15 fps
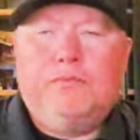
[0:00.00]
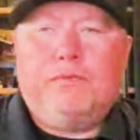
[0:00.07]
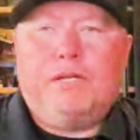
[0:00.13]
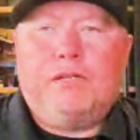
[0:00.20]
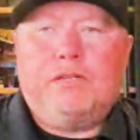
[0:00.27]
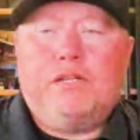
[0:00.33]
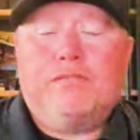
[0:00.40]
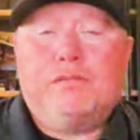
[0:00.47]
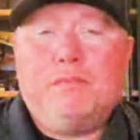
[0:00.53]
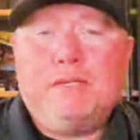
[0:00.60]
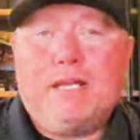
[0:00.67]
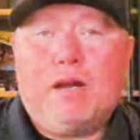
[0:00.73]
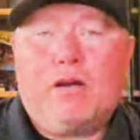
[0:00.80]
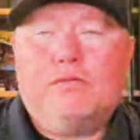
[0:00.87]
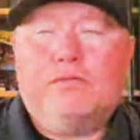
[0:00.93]
Now, you have to be
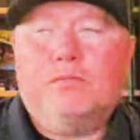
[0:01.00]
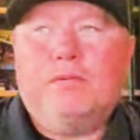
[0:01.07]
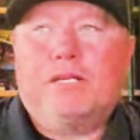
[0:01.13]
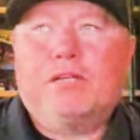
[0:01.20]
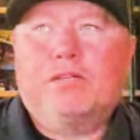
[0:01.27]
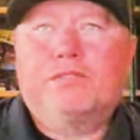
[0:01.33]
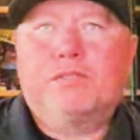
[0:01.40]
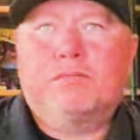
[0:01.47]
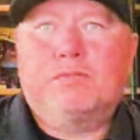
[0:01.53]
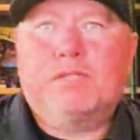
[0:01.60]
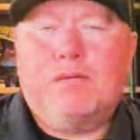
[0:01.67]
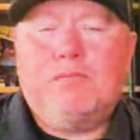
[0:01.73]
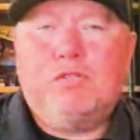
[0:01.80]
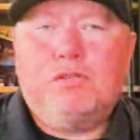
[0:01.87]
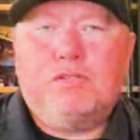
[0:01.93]
careful because
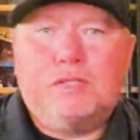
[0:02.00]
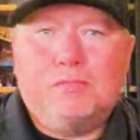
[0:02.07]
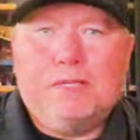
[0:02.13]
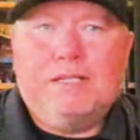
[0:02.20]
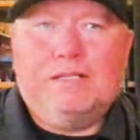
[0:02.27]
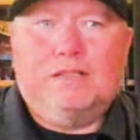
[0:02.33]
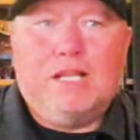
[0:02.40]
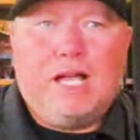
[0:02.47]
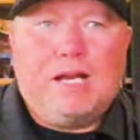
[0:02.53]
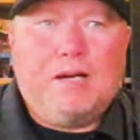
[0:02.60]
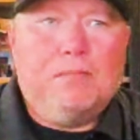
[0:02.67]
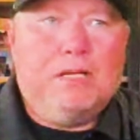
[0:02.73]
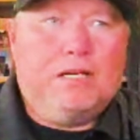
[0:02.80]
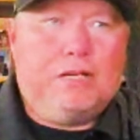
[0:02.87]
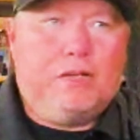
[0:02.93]
sometimes you can spend a lot
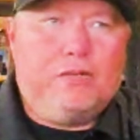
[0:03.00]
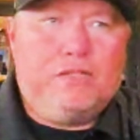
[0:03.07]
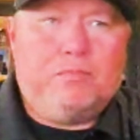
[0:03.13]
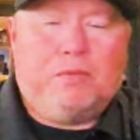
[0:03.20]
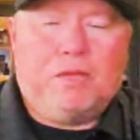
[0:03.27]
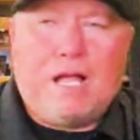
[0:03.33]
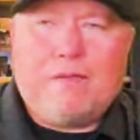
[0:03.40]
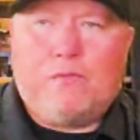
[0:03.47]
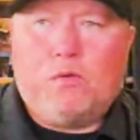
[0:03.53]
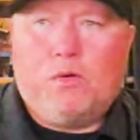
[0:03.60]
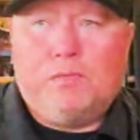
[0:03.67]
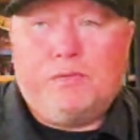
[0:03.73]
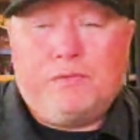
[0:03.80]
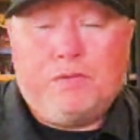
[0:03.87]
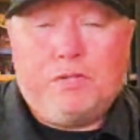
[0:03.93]
of money on these
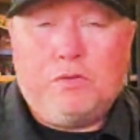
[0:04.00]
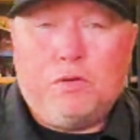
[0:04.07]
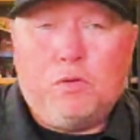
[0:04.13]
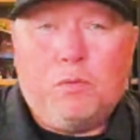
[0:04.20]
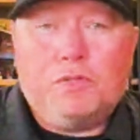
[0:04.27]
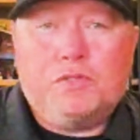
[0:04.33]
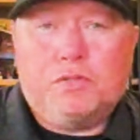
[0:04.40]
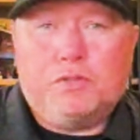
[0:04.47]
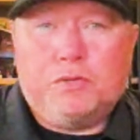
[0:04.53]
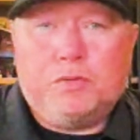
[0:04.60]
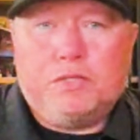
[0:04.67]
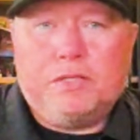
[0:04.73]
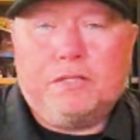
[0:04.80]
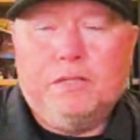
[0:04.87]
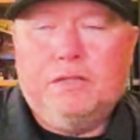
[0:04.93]
platforms if you don't know what you're
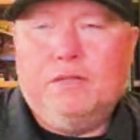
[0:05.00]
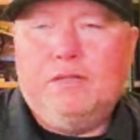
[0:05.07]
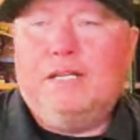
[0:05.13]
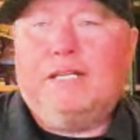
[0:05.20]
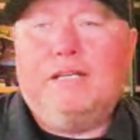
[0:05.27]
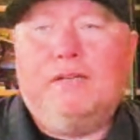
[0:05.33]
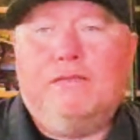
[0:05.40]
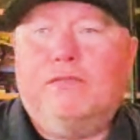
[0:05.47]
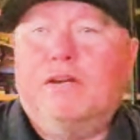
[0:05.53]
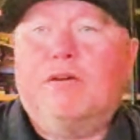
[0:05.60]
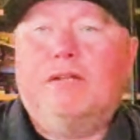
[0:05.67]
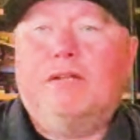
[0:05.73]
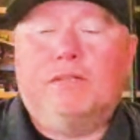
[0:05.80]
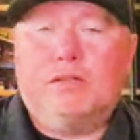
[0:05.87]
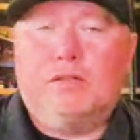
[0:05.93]
doing and get yeah.
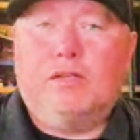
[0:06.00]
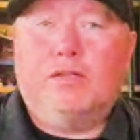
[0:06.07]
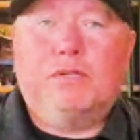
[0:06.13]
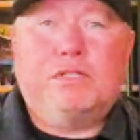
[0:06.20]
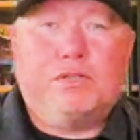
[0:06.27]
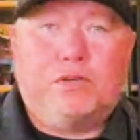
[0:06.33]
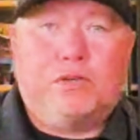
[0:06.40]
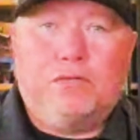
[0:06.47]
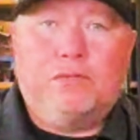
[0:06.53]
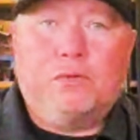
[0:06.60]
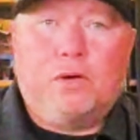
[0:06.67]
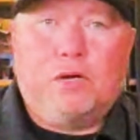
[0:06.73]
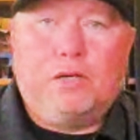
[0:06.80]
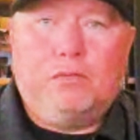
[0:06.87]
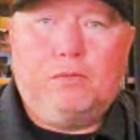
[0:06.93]
very in return
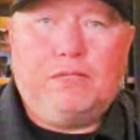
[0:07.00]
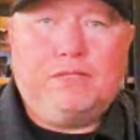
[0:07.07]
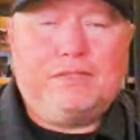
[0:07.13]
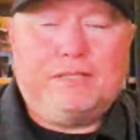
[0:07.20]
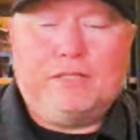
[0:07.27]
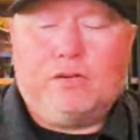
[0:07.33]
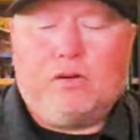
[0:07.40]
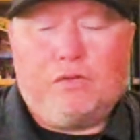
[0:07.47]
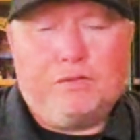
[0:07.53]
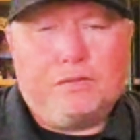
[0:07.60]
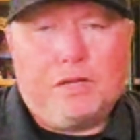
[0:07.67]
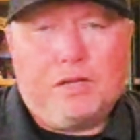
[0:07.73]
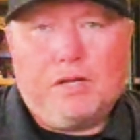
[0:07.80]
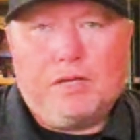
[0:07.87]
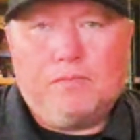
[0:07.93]
for it. We see it all mm-hmm. the
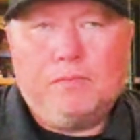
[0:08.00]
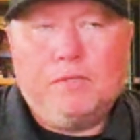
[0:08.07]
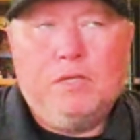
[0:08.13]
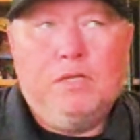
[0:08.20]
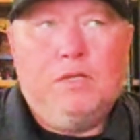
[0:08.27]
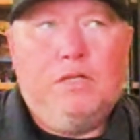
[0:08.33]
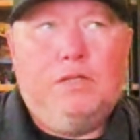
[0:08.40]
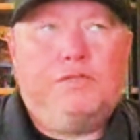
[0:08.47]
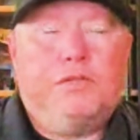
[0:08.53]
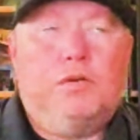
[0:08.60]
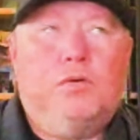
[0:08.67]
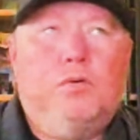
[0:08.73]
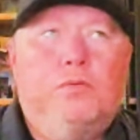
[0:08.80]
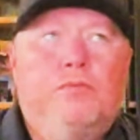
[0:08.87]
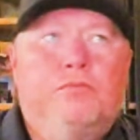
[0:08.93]
time.
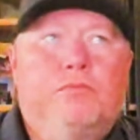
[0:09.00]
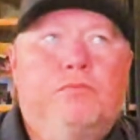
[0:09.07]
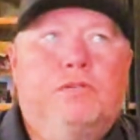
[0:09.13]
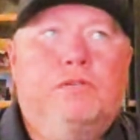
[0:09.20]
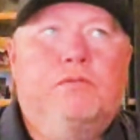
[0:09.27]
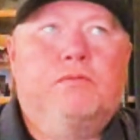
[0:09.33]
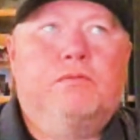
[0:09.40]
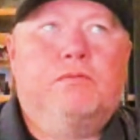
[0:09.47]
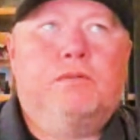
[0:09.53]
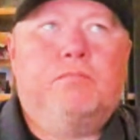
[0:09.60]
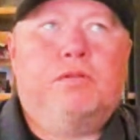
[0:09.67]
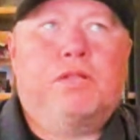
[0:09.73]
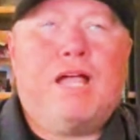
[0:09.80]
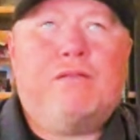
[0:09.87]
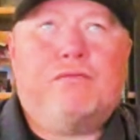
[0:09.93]
So the the
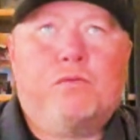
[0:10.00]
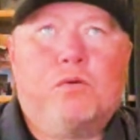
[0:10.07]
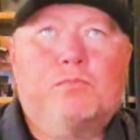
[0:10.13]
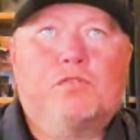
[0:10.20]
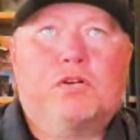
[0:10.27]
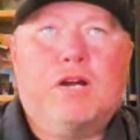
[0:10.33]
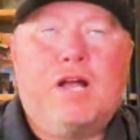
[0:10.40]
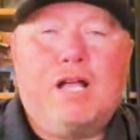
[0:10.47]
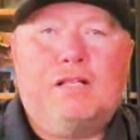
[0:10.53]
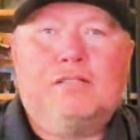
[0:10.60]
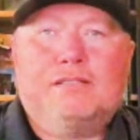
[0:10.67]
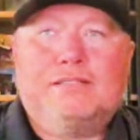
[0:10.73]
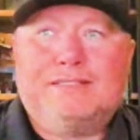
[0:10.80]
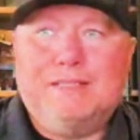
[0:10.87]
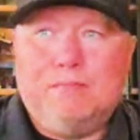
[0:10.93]
platforms are
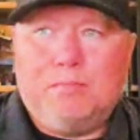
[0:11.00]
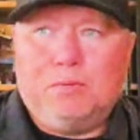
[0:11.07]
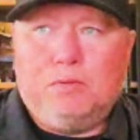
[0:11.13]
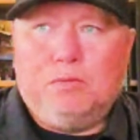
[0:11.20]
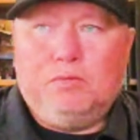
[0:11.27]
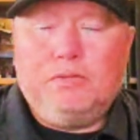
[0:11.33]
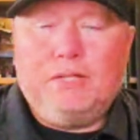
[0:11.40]
not simple.